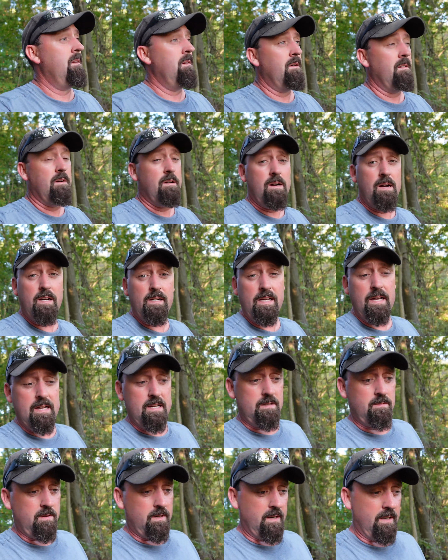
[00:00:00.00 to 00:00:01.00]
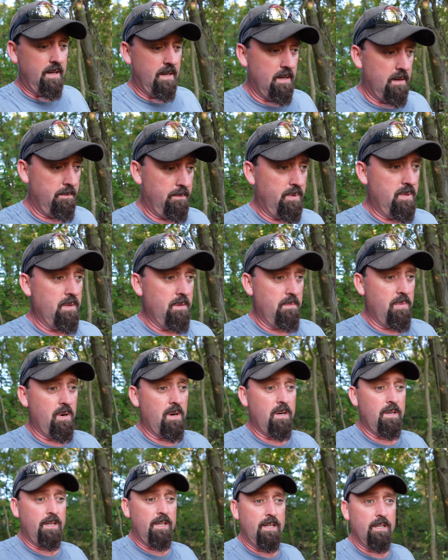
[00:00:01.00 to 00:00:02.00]
Alright guys, we're going to head up to the
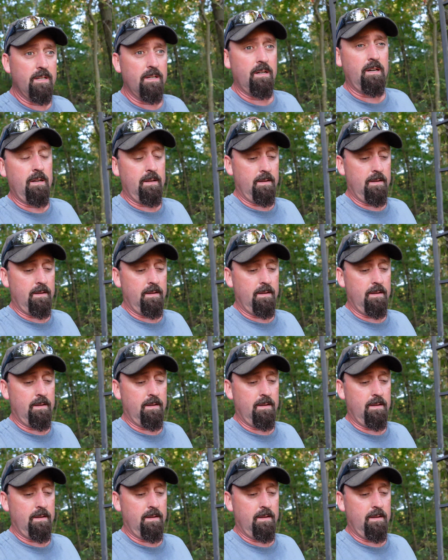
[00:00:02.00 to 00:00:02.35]
barn here